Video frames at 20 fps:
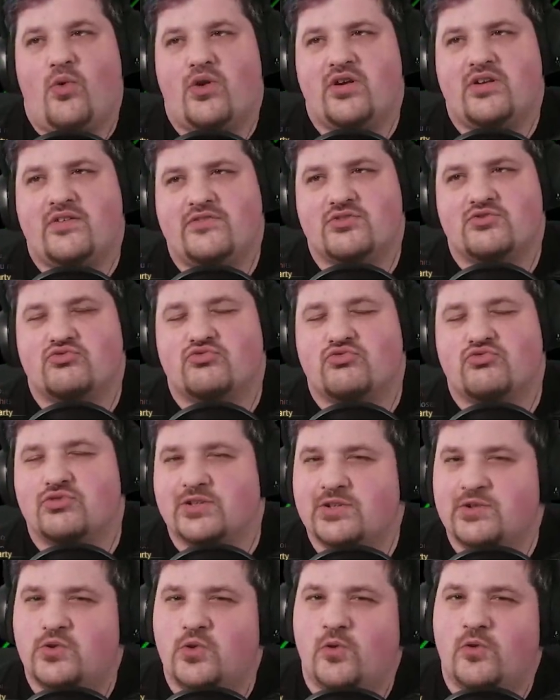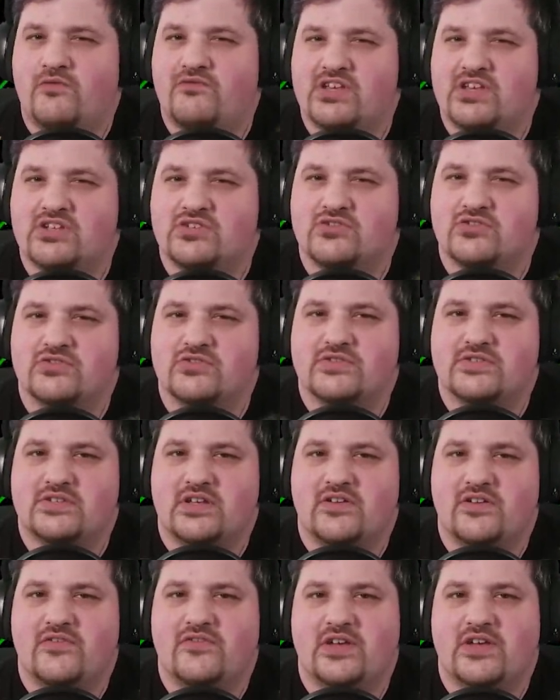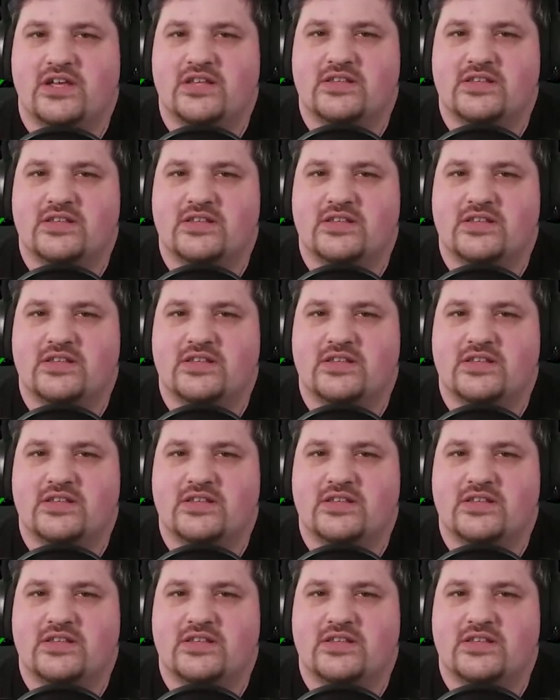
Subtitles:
One of the really cool features of